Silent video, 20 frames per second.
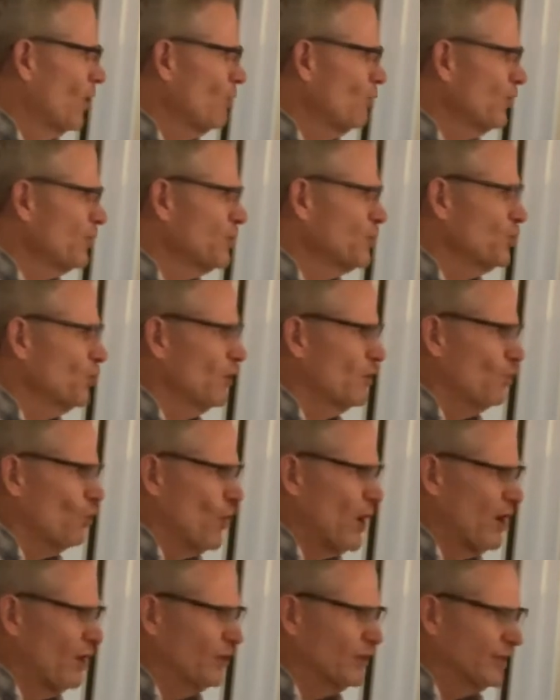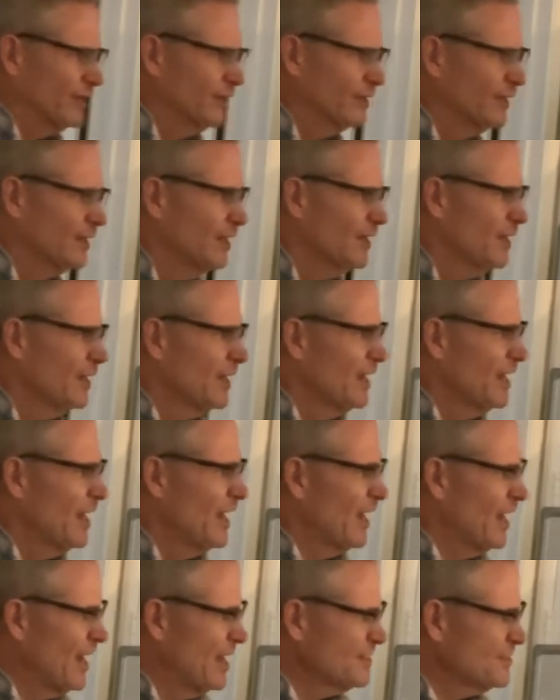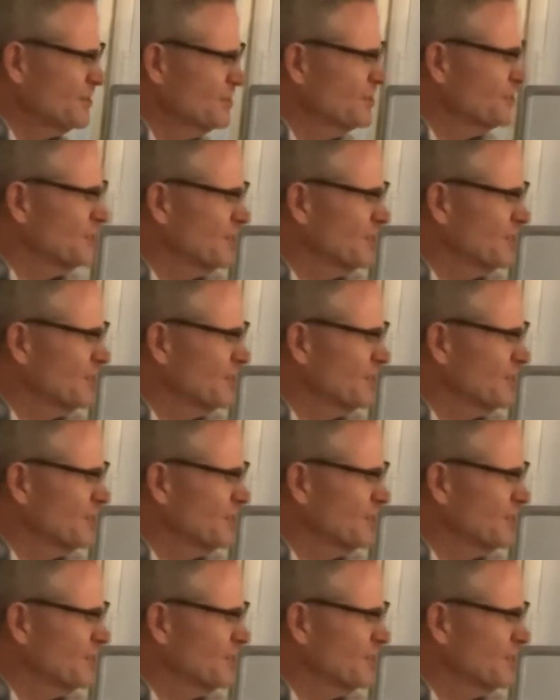we're doing welding, in essence,